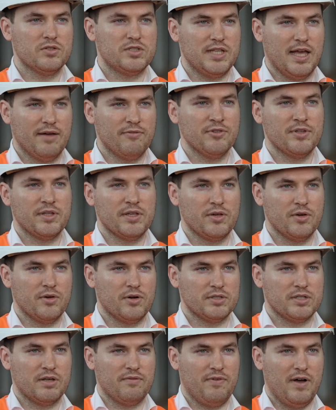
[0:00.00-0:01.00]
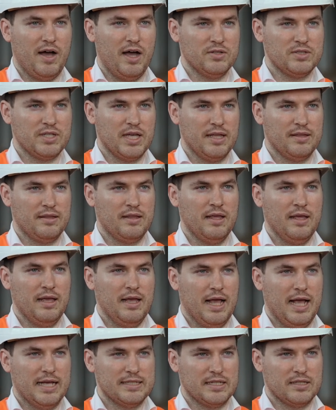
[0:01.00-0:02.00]
€17.05
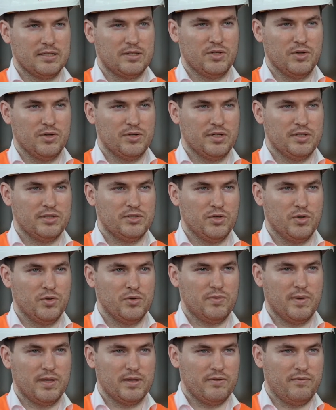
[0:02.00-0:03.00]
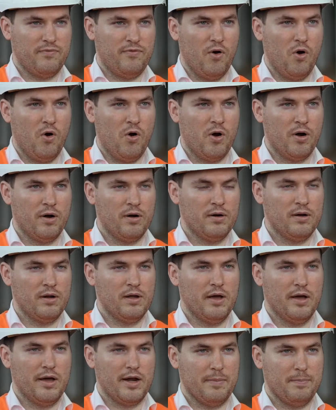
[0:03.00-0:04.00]
as of 30 June 24,
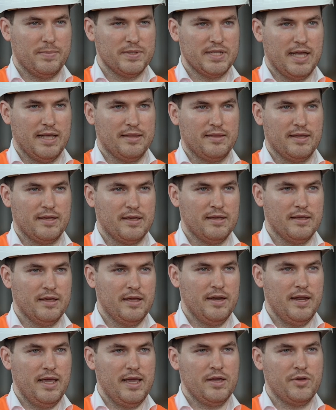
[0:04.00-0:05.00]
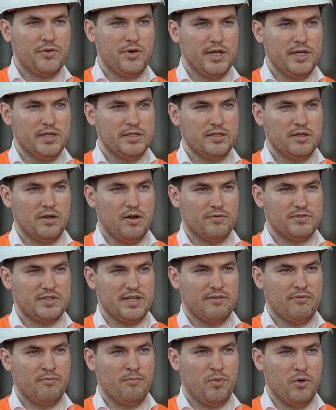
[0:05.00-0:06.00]
representing an increase of
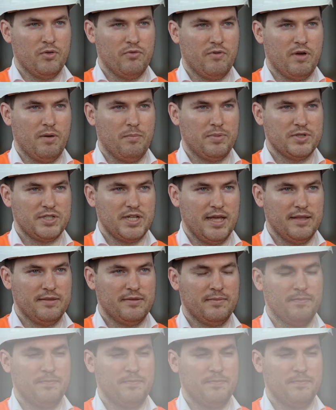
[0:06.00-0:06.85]
7.1%.